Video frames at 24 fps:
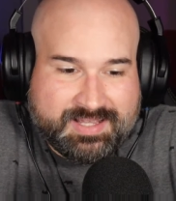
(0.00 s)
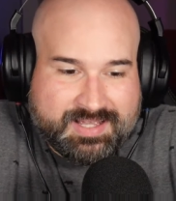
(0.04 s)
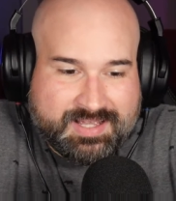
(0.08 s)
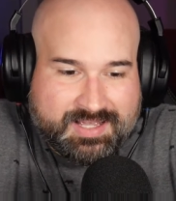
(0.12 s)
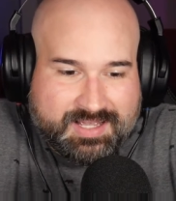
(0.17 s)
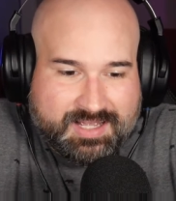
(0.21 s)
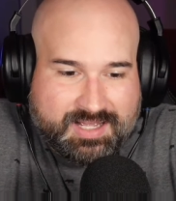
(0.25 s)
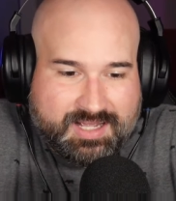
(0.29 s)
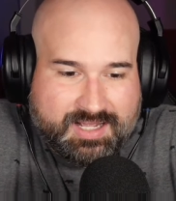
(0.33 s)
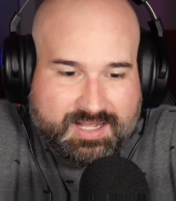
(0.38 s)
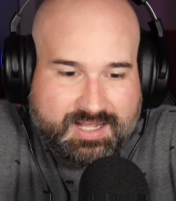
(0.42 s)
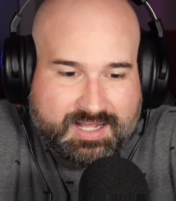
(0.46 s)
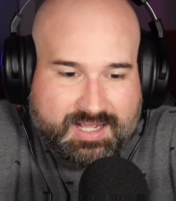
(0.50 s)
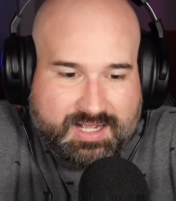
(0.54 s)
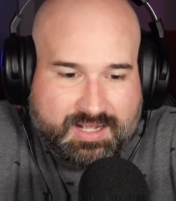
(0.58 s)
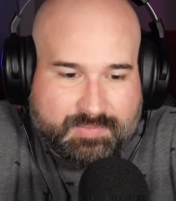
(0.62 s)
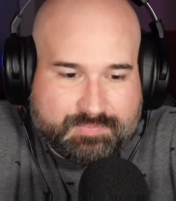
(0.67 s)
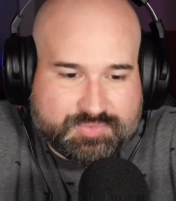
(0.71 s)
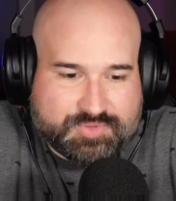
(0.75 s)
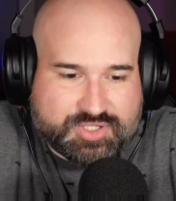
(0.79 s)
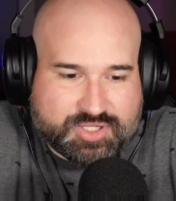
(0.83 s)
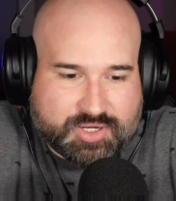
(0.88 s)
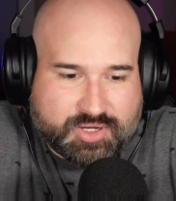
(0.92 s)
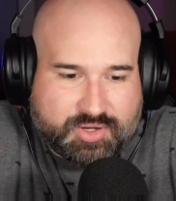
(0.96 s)
Yeah.
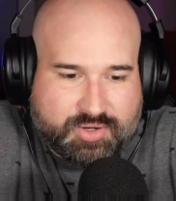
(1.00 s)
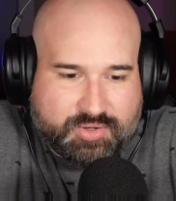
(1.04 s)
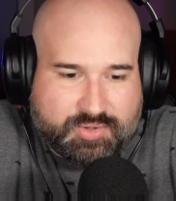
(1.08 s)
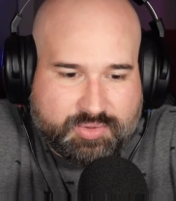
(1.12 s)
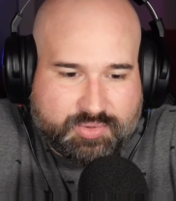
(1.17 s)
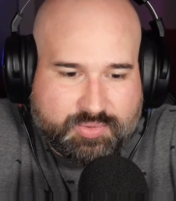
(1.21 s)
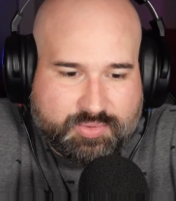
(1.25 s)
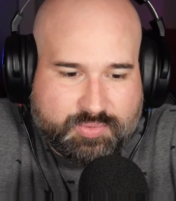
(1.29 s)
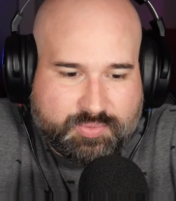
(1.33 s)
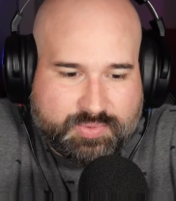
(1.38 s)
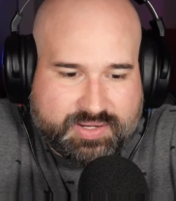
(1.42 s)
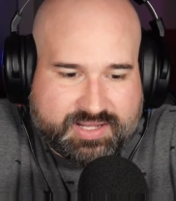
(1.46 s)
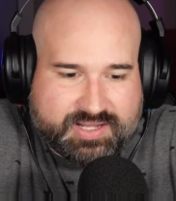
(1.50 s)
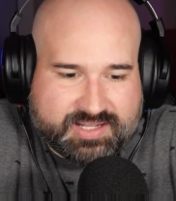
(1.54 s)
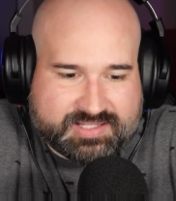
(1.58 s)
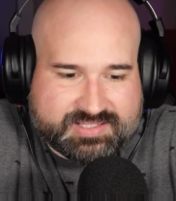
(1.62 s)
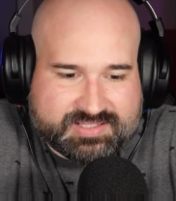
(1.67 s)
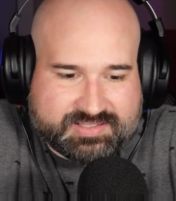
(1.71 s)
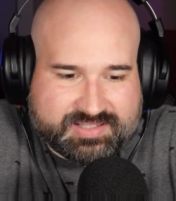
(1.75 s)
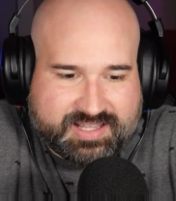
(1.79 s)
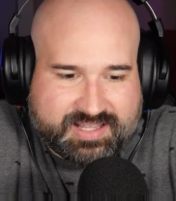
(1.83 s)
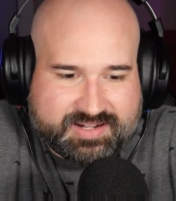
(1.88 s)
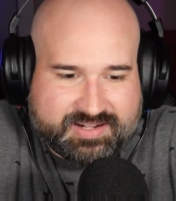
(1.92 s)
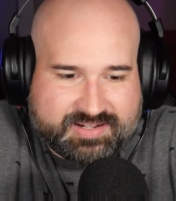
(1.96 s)
Um, so we cut
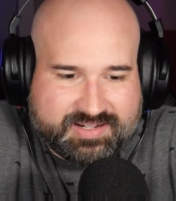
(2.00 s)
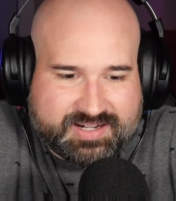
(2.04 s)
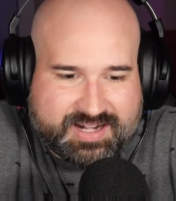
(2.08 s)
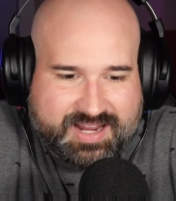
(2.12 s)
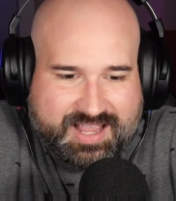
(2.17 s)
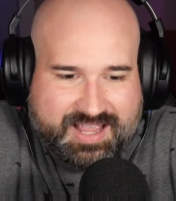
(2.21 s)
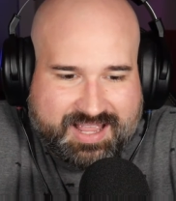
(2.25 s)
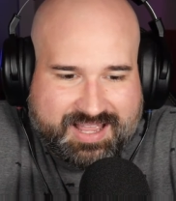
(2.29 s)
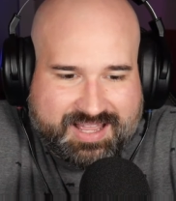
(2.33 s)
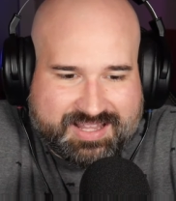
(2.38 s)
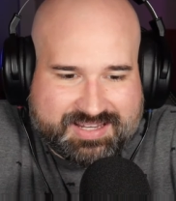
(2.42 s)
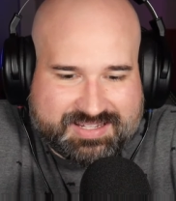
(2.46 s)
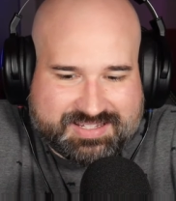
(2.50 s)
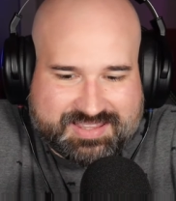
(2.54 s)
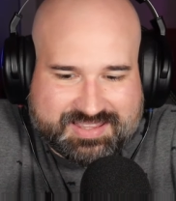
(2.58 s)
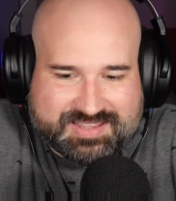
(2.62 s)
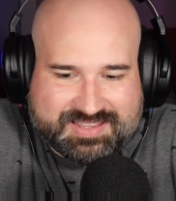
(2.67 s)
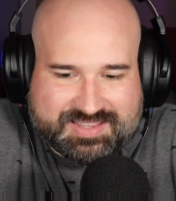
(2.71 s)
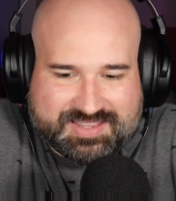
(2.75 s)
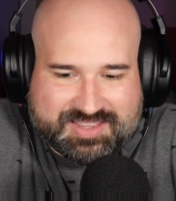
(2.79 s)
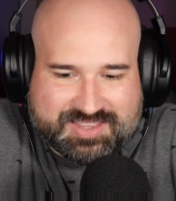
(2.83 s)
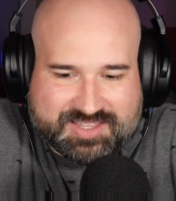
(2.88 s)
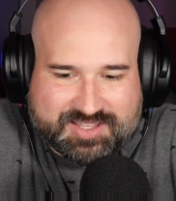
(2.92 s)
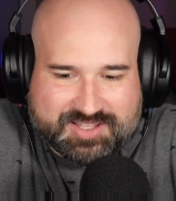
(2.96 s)
to later, and
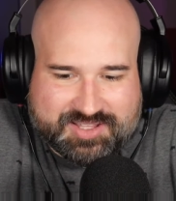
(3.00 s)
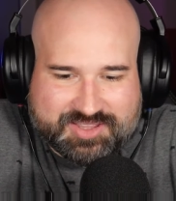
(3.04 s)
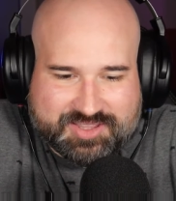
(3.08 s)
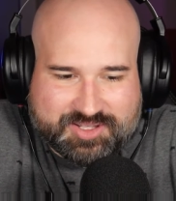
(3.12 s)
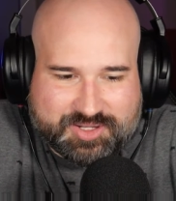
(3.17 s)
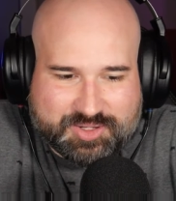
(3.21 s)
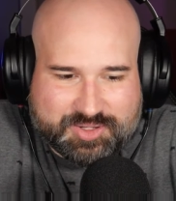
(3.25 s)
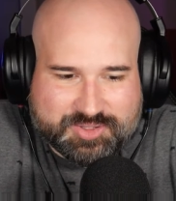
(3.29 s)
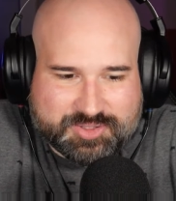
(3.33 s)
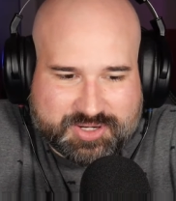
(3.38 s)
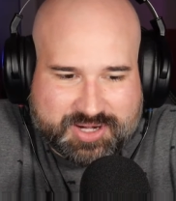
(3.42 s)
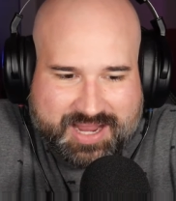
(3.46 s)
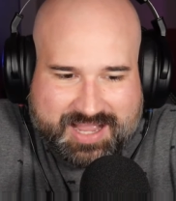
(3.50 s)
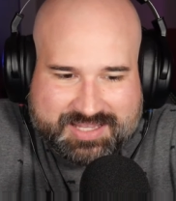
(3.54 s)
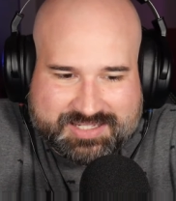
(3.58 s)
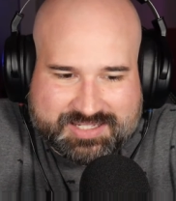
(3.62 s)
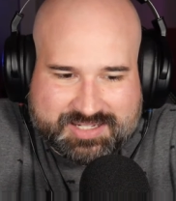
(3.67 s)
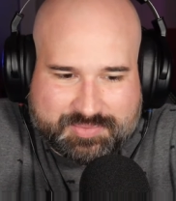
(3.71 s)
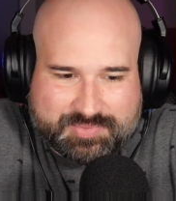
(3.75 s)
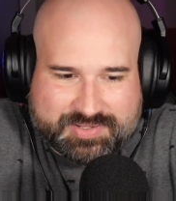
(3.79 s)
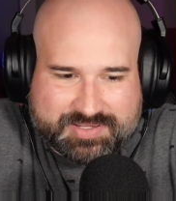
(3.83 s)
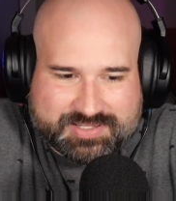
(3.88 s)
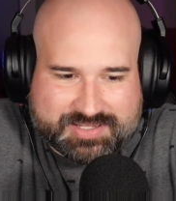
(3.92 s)
the the goons are asking him.